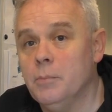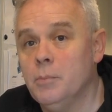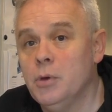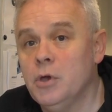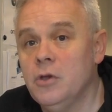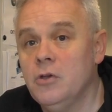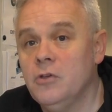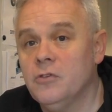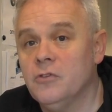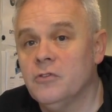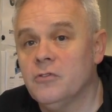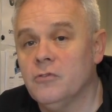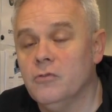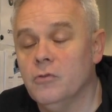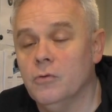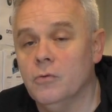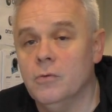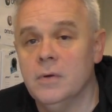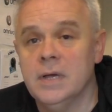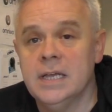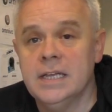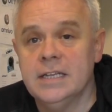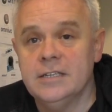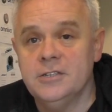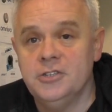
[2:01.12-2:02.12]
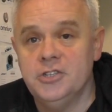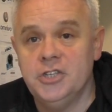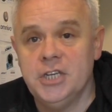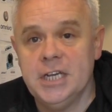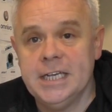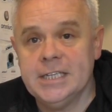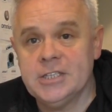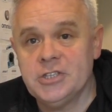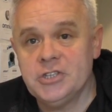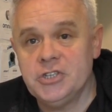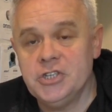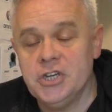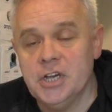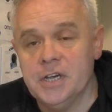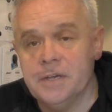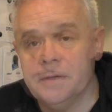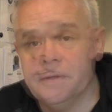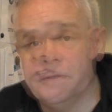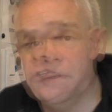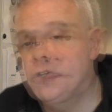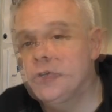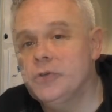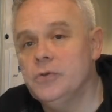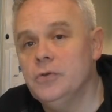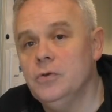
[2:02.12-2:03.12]
a personal gesture
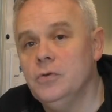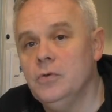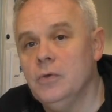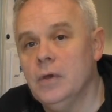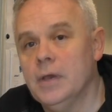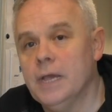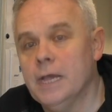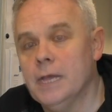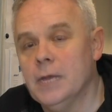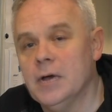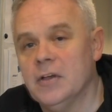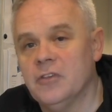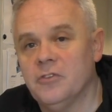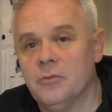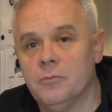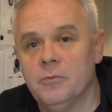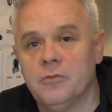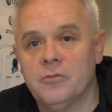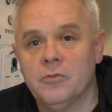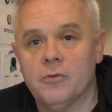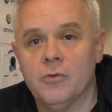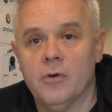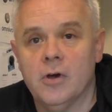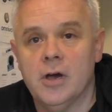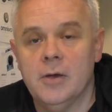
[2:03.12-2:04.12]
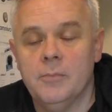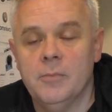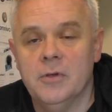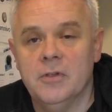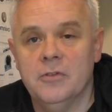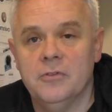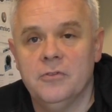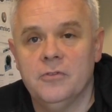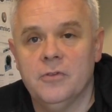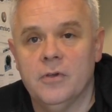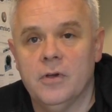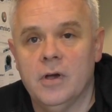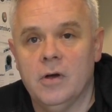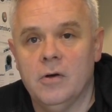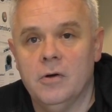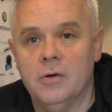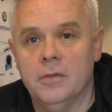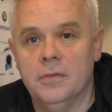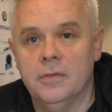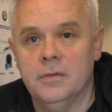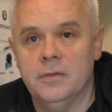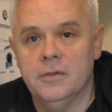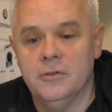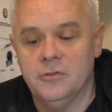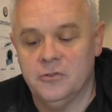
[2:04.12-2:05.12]
to my subscribers
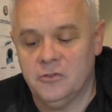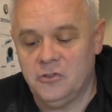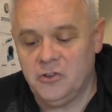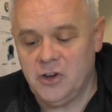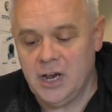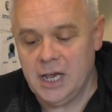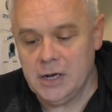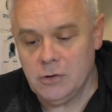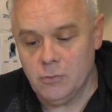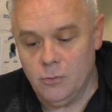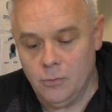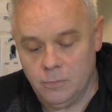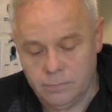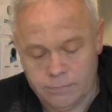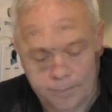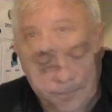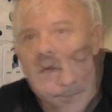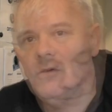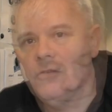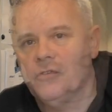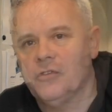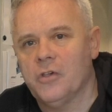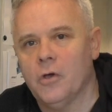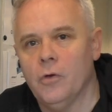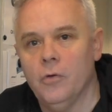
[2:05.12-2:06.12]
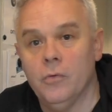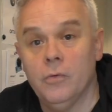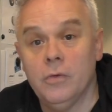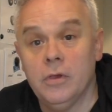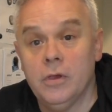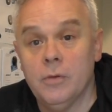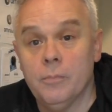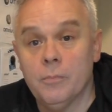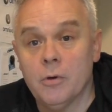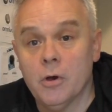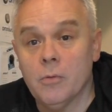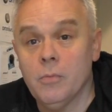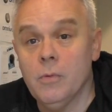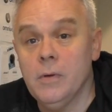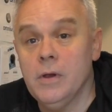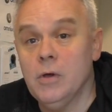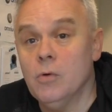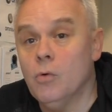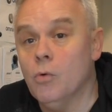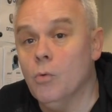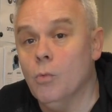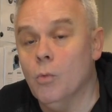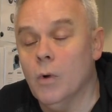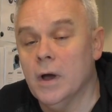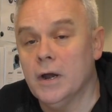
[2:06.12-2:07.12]
on this channel. So you're probably
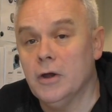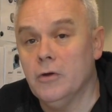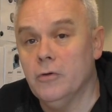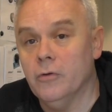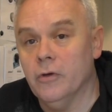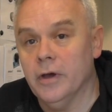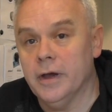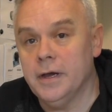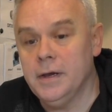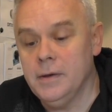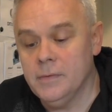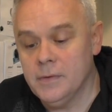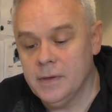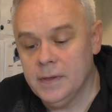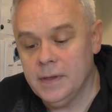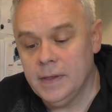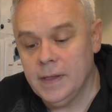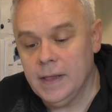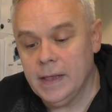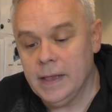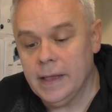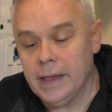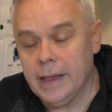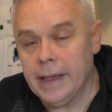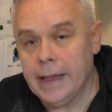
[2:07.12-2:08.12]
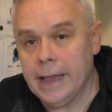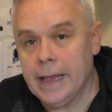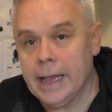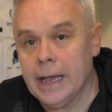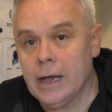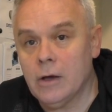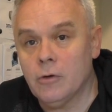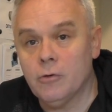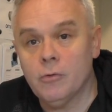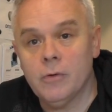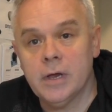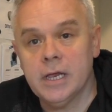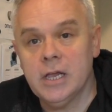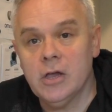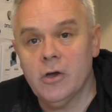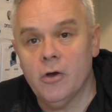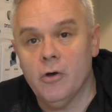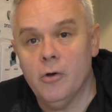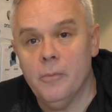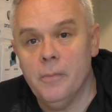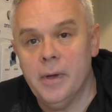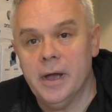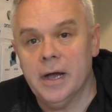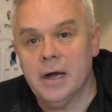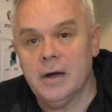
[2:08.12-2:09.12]
all wondering, how do I
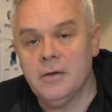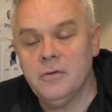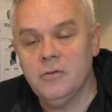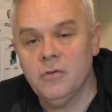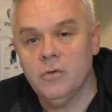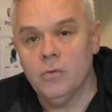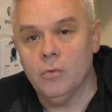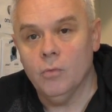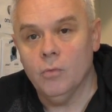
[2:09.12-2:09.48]
go about